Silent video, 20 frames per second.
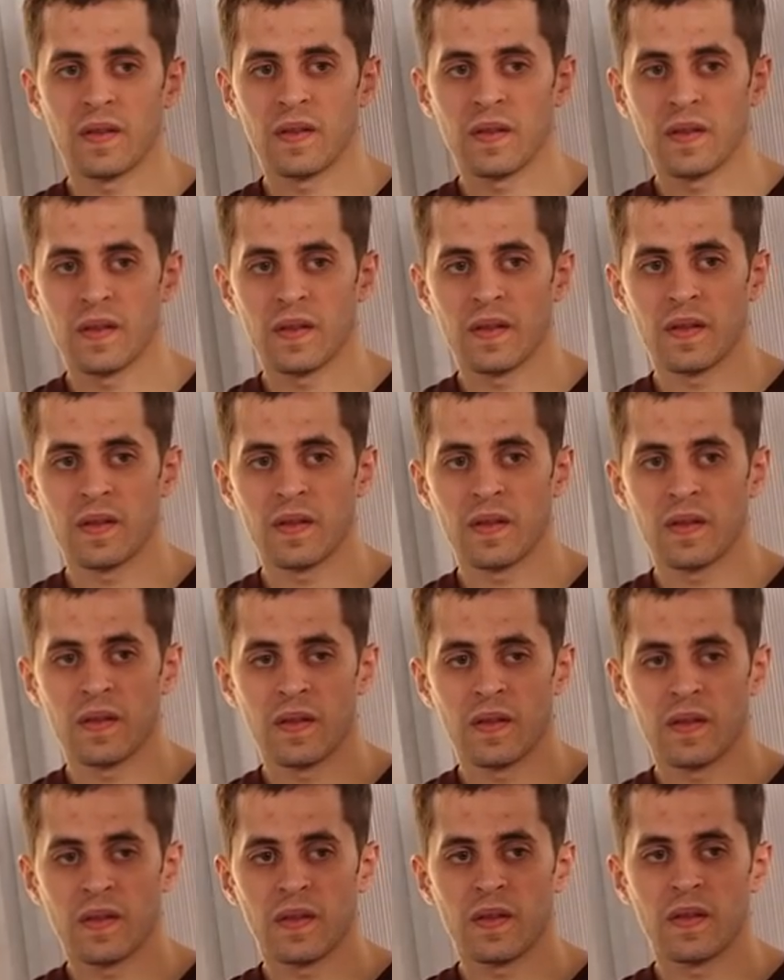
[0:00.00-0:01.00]

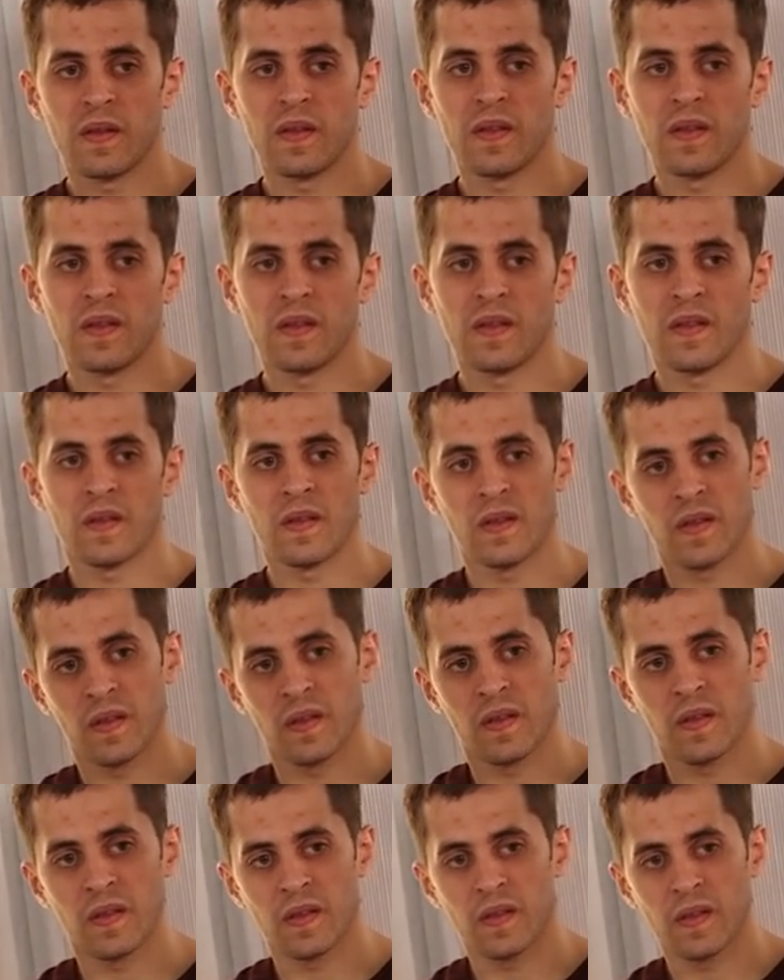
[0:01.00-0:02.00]

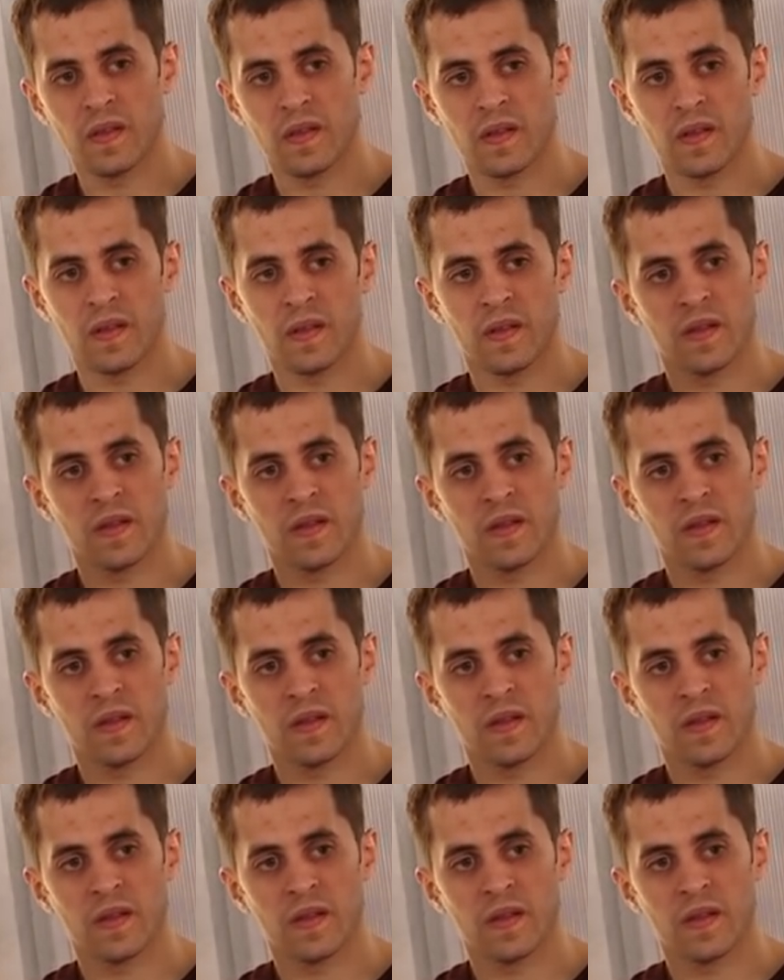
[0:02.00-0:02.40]
[no speech]